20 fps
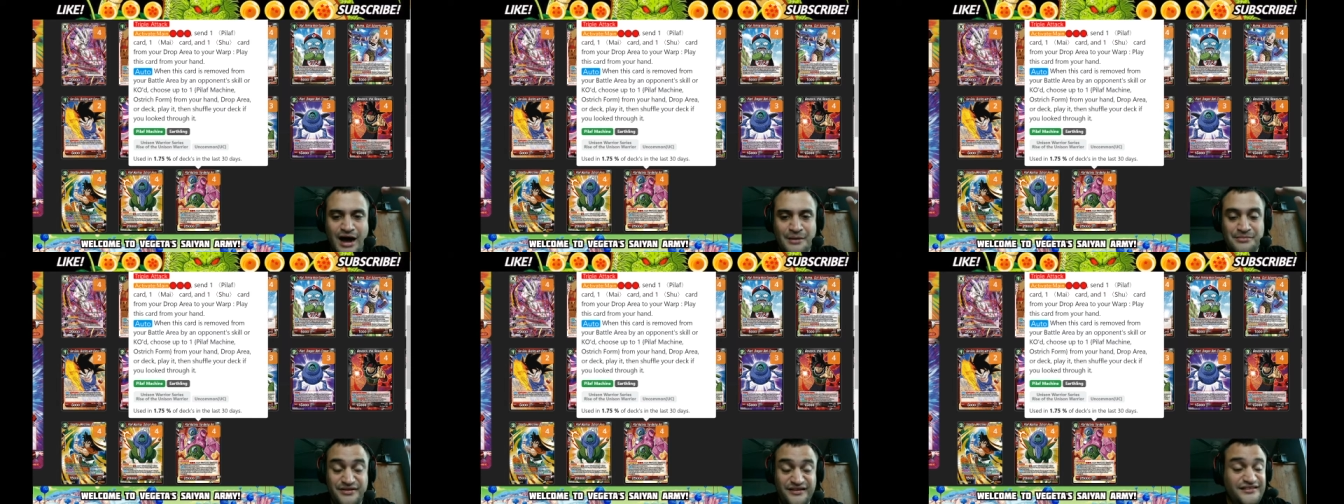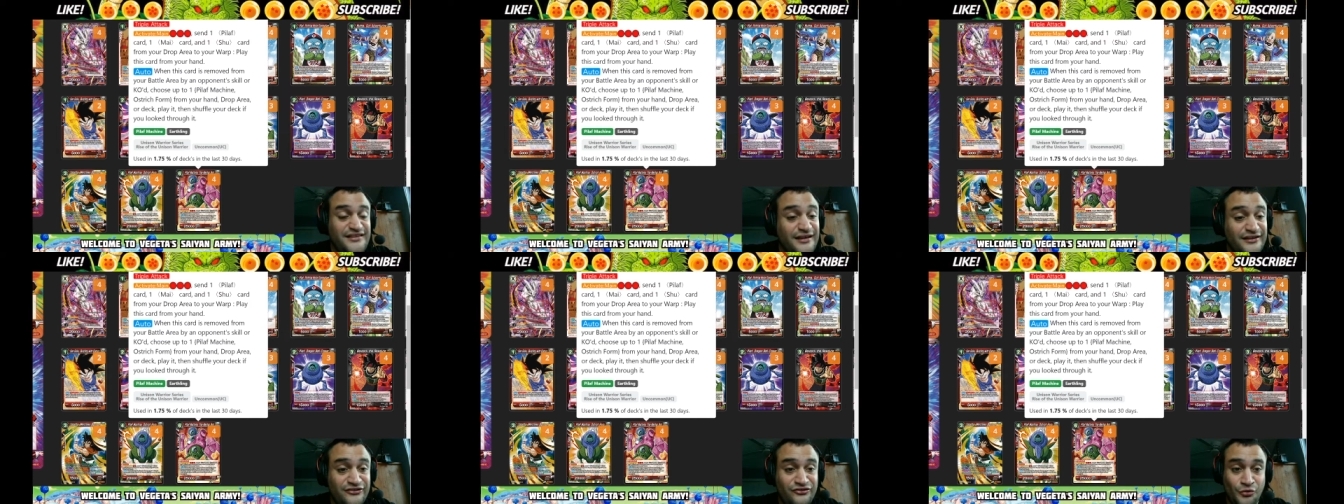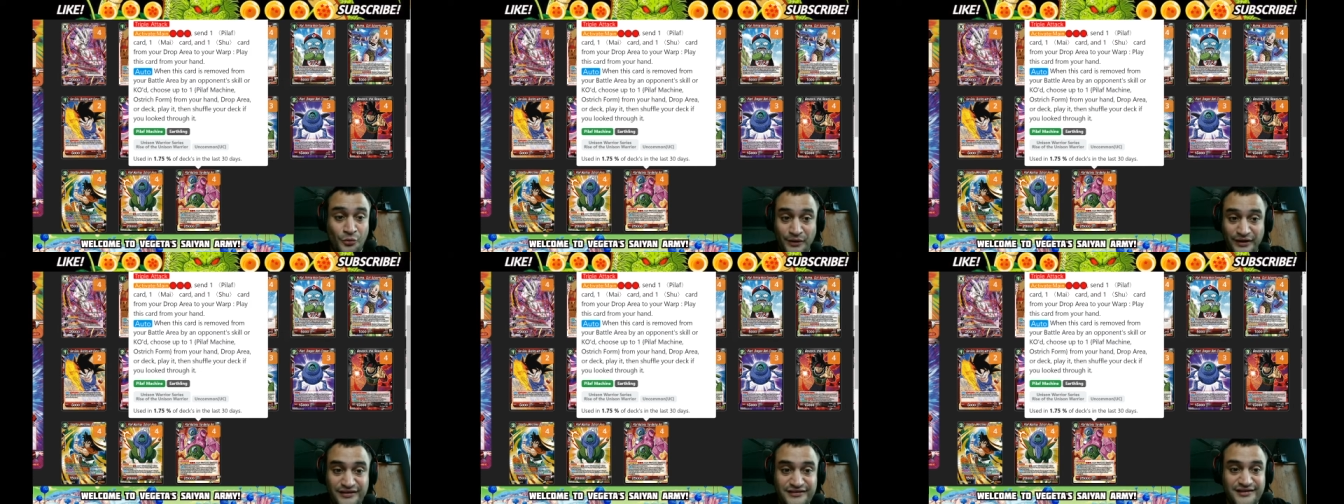This deck
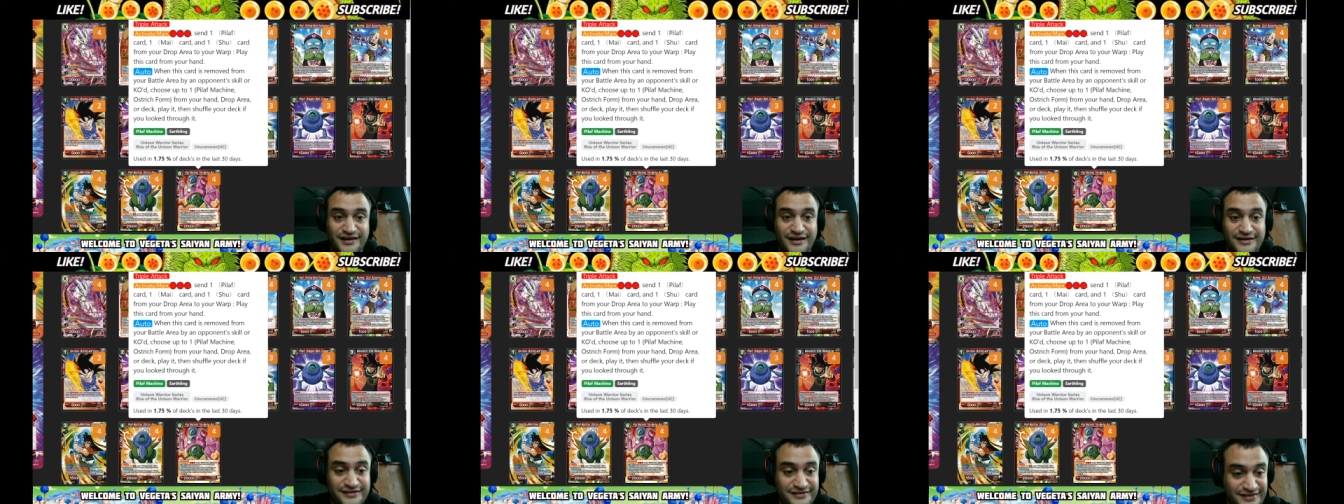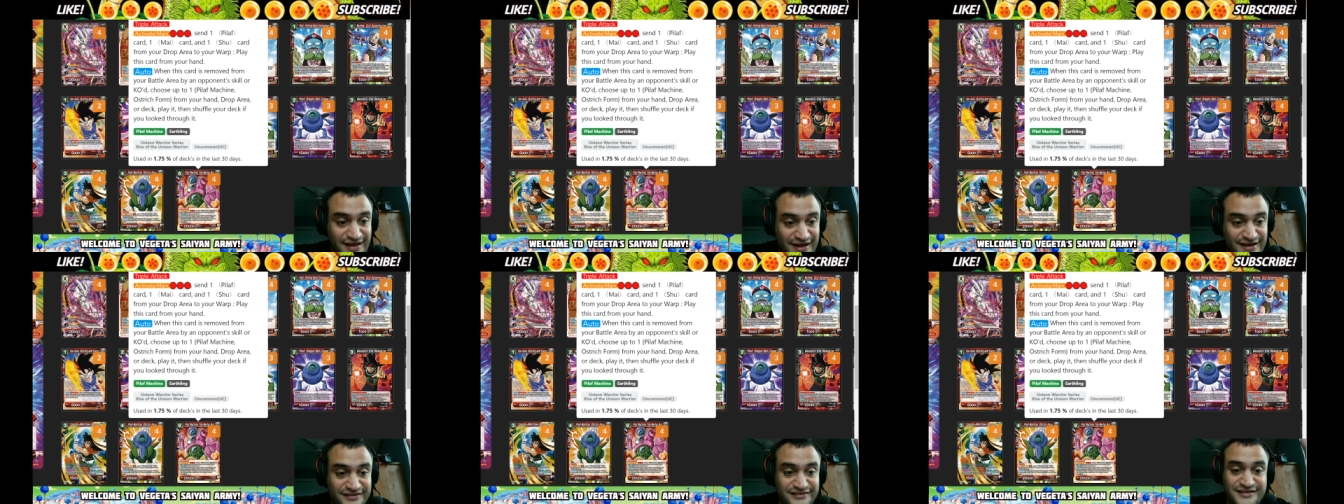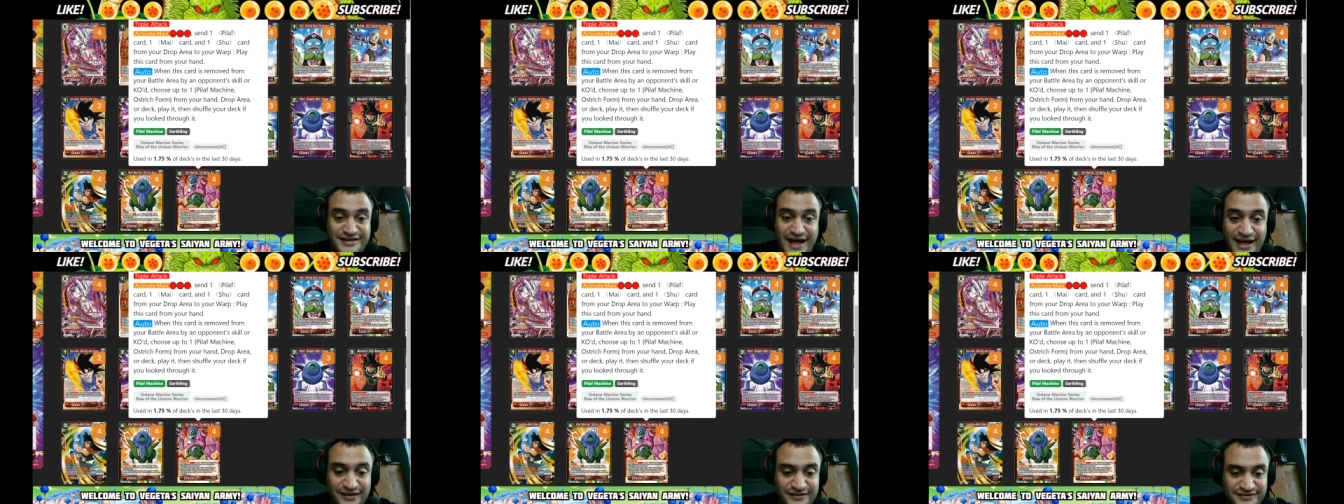swings a lot. This deck
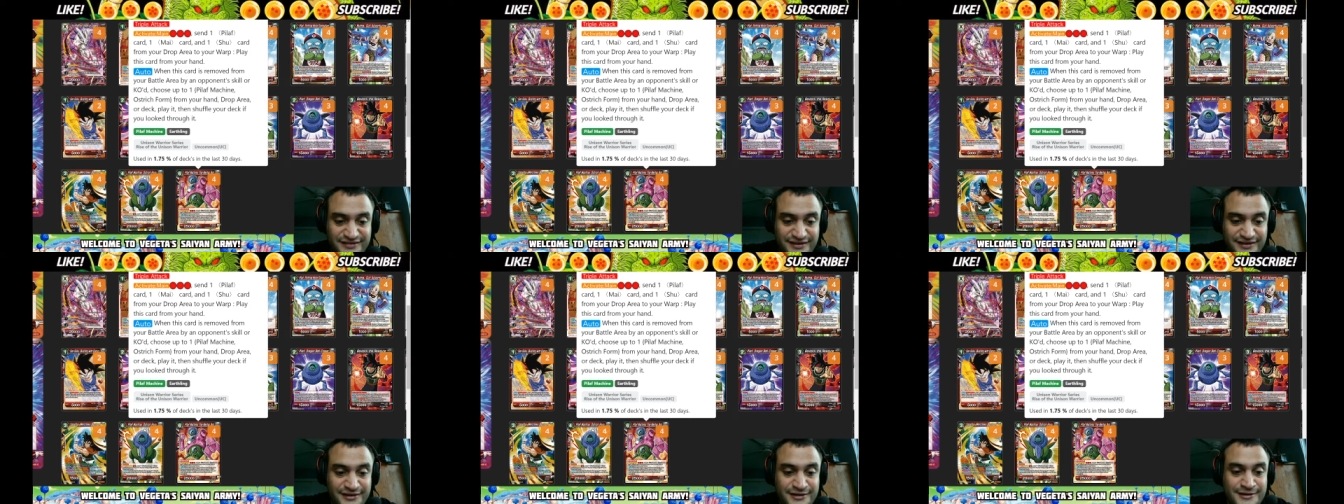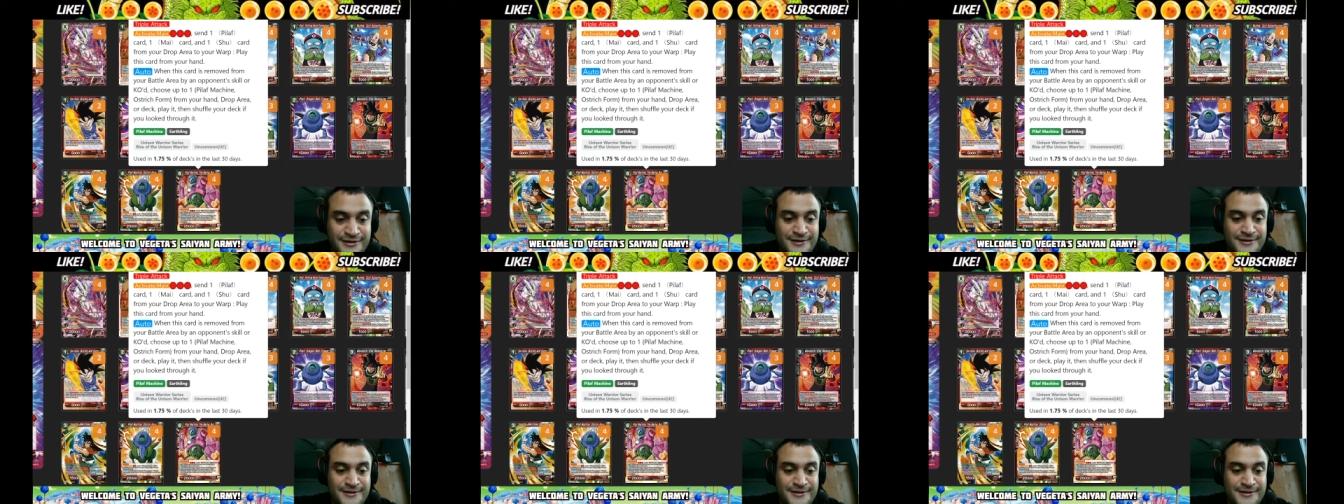is nasty.